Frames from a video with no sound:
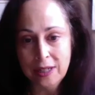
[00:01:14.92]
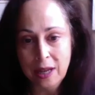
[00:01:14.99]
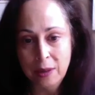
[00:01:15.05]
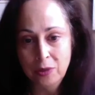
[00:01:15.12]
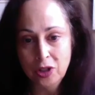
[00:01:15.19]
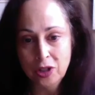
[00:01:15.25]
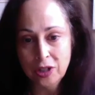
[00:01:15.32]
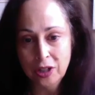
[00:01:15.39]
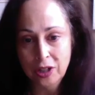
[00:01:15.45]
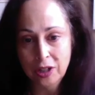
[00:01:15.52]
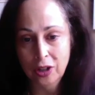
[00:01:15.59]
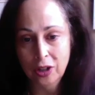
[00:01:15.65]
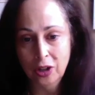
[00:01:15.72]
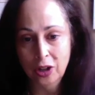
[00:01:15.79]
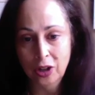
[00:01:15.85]
I'm just going to
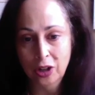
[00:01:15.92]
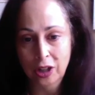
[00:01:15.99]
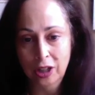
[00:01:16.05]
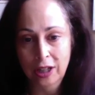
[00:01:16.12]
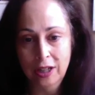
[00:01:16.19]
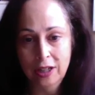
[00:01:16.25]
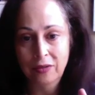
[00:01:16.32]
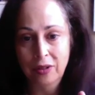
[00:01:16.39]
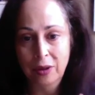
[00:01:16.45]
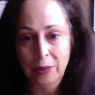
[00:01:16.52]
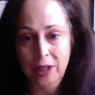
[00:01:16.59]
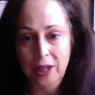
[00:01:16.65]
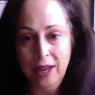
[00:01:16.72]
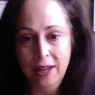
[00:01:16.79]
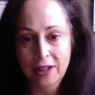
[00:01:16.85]
curl it from
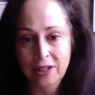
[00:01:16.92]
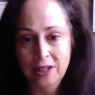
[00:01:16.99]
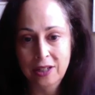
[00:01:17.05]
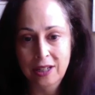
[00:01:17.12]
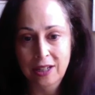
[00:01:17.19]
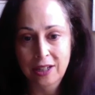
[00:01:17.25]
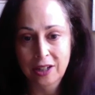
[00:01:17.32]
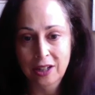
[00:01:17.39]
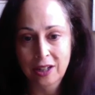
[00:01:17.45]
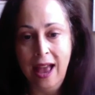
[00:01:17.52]
the end here.